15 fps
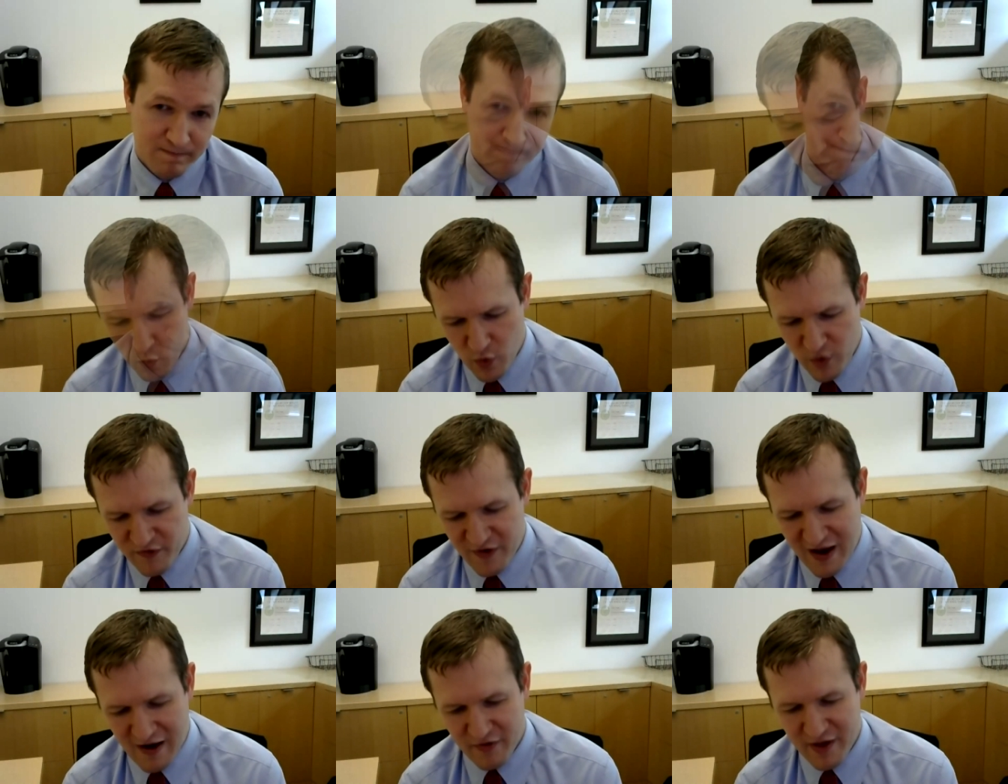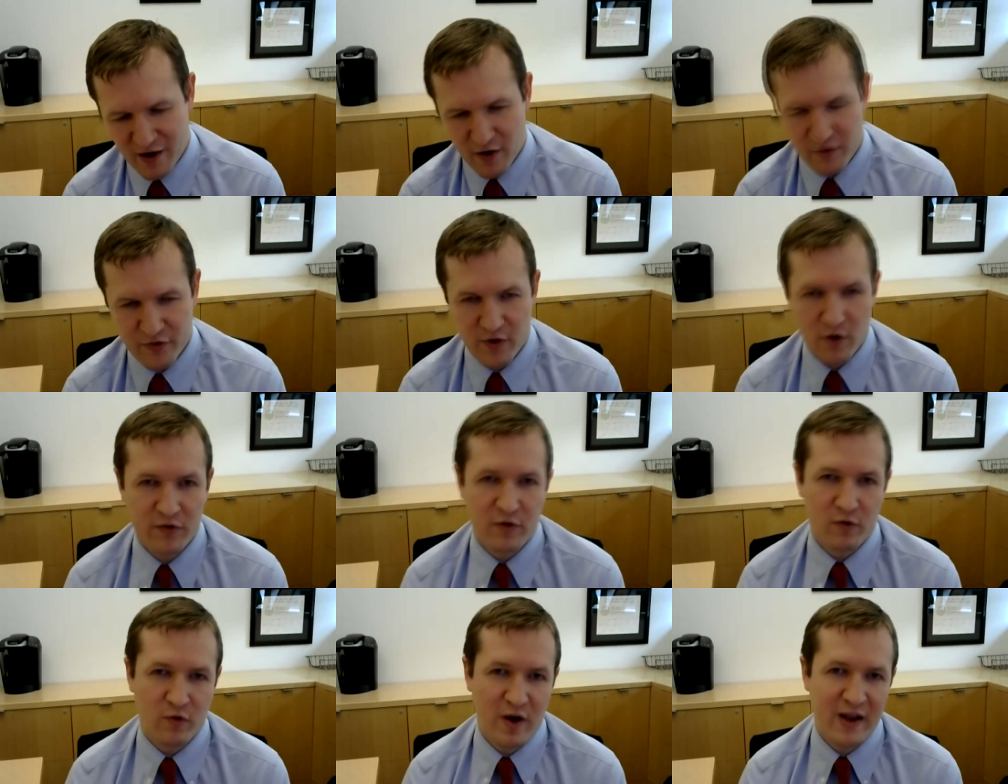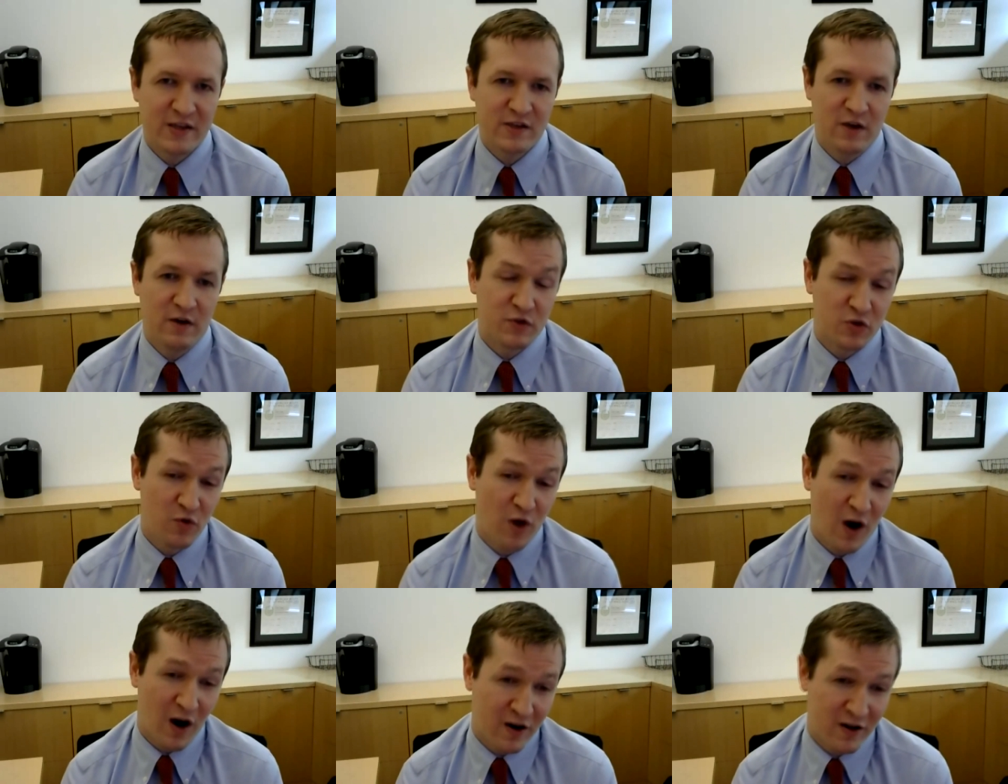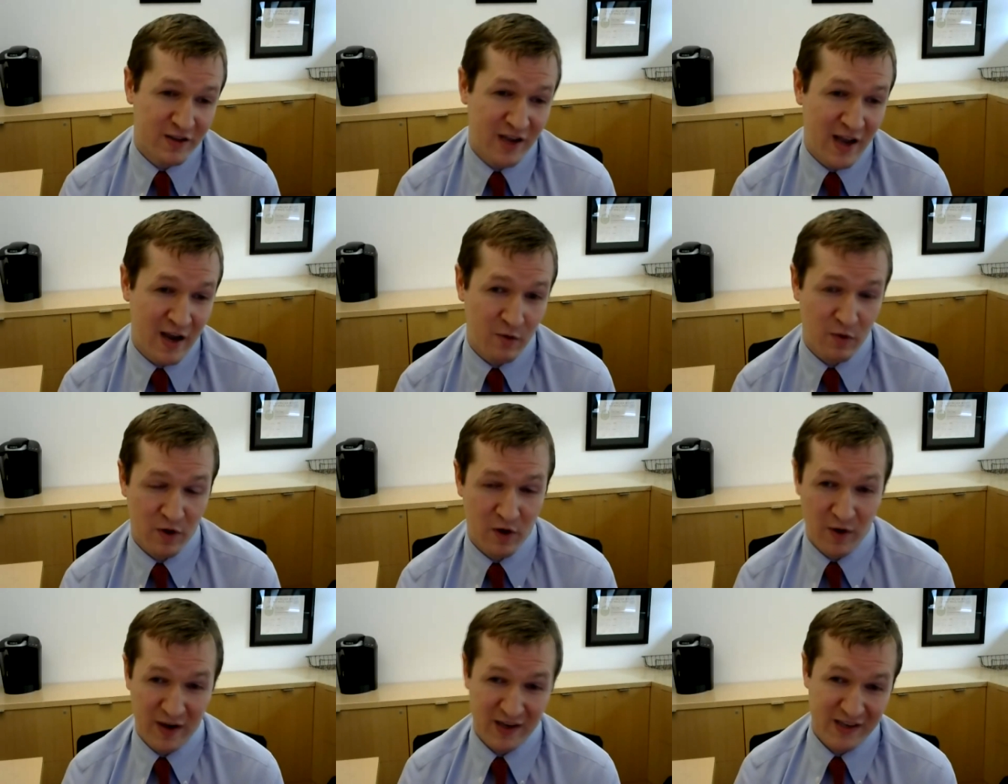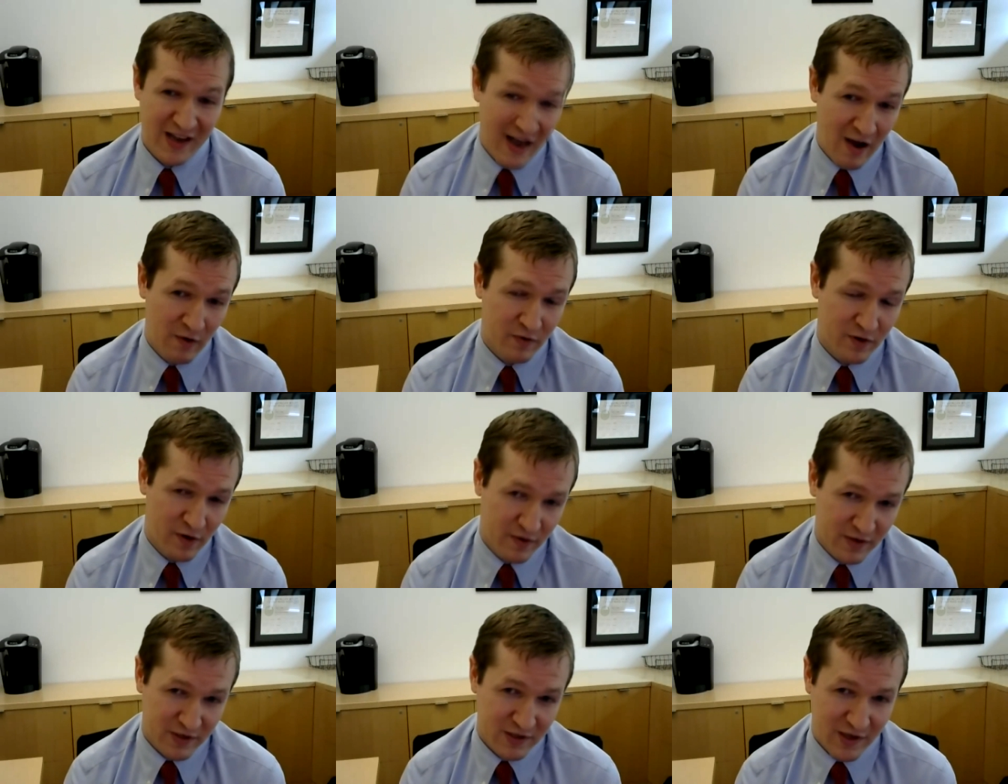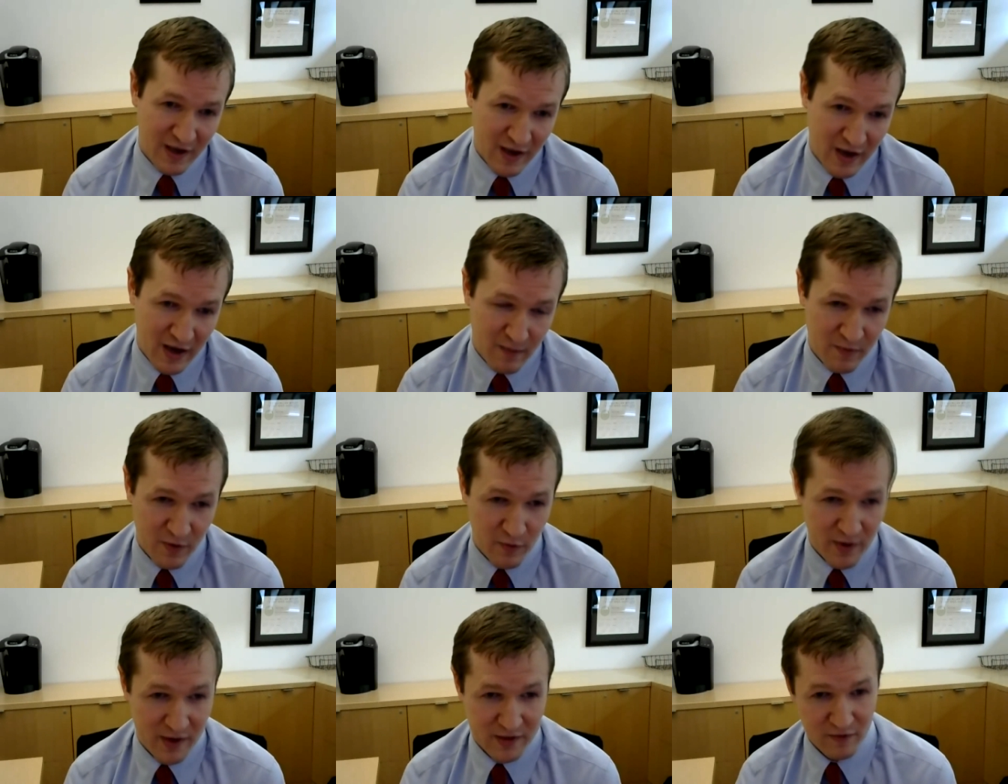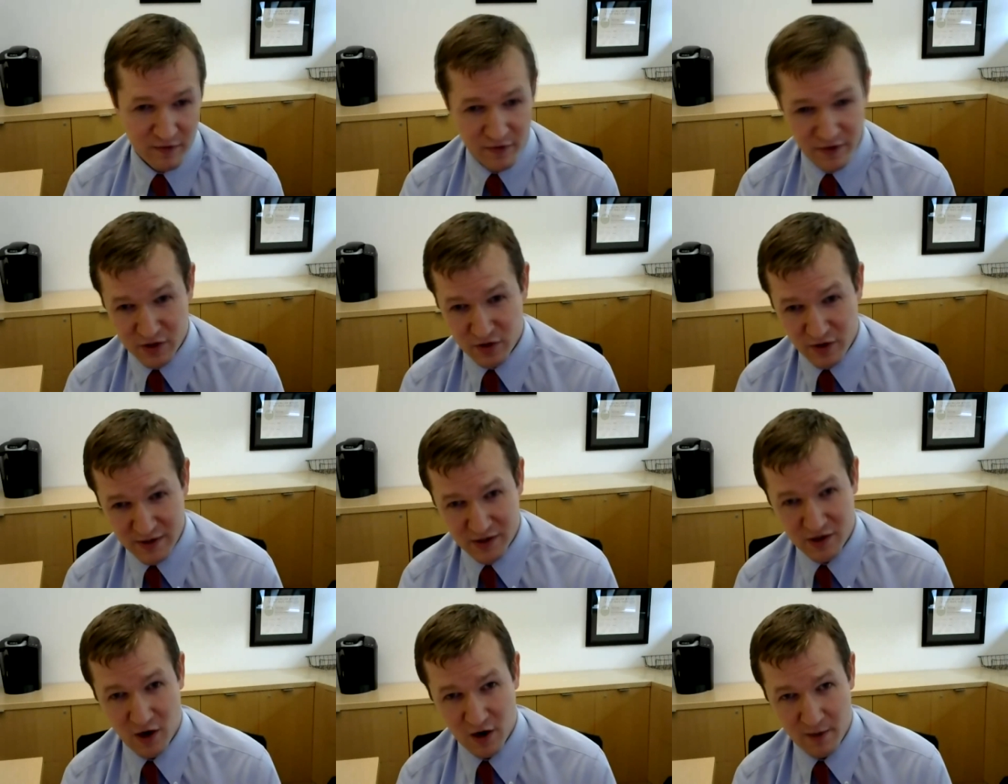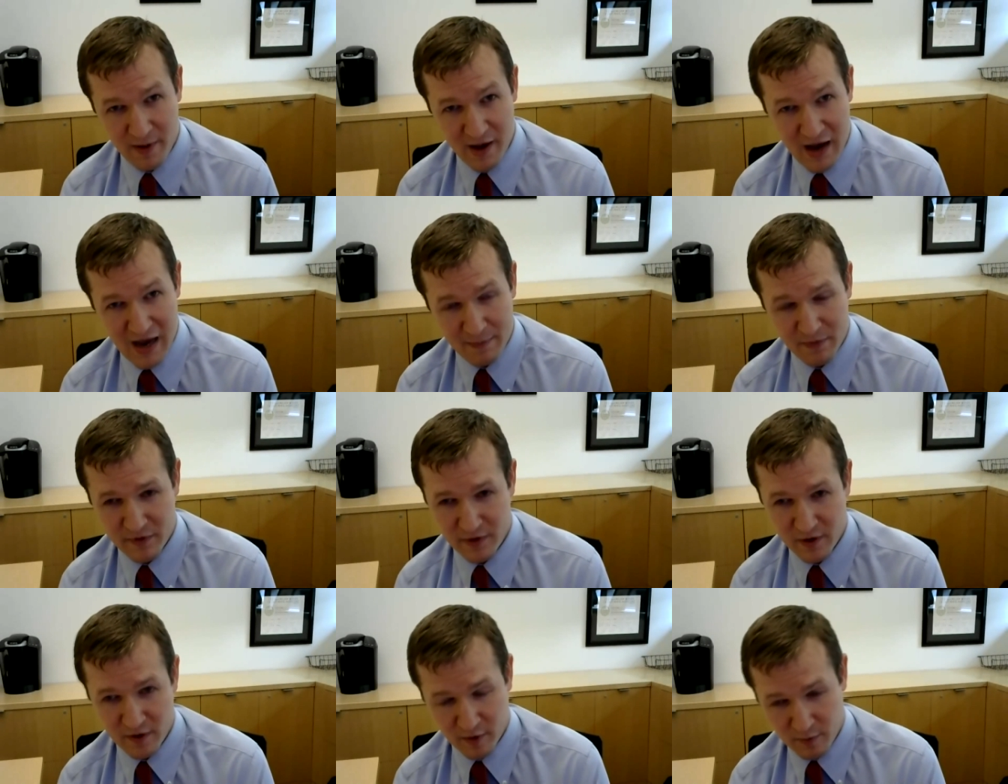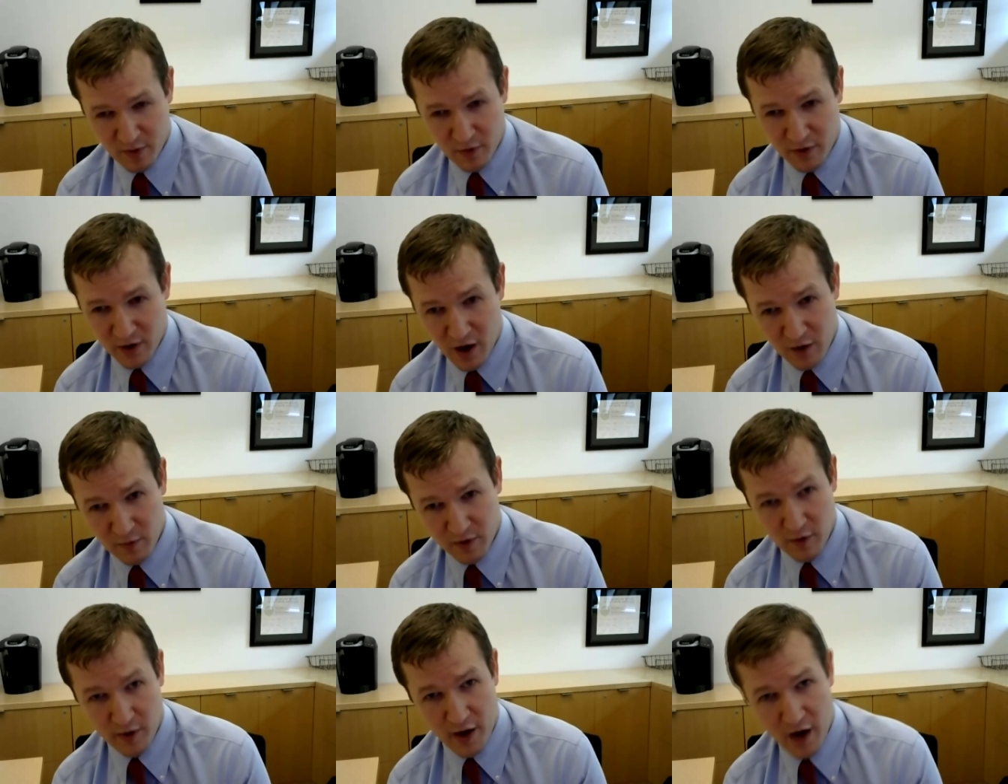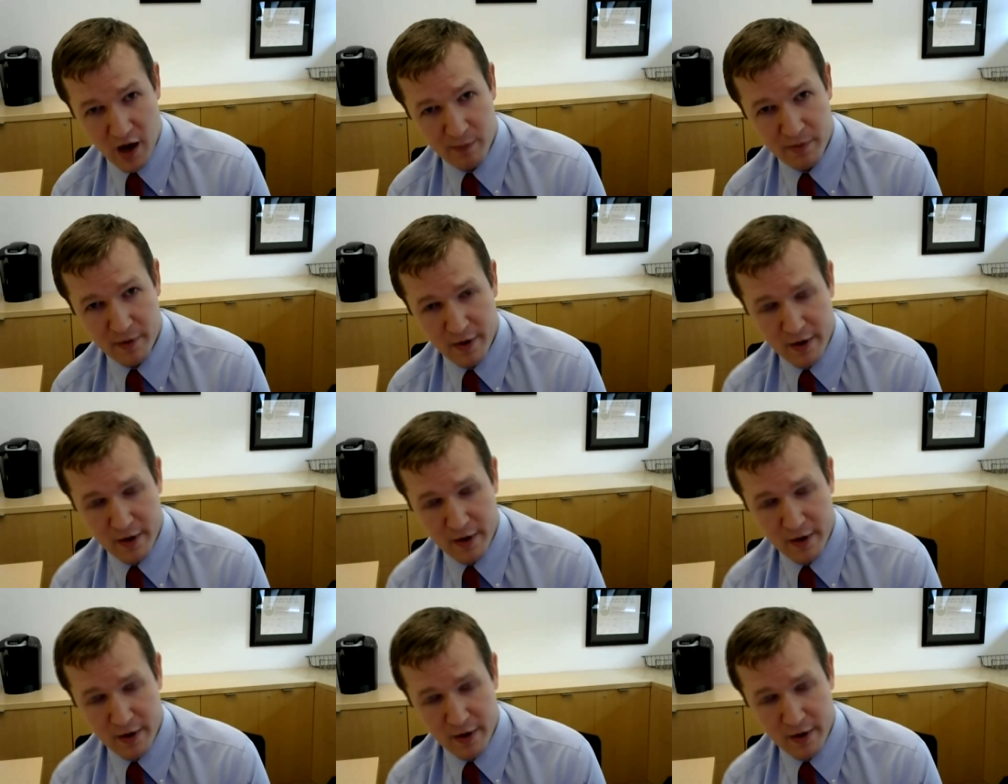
We found that although the rates of true heart attack were going down during this time, the rates of distressed cardiomyopathy or broken heart were going up.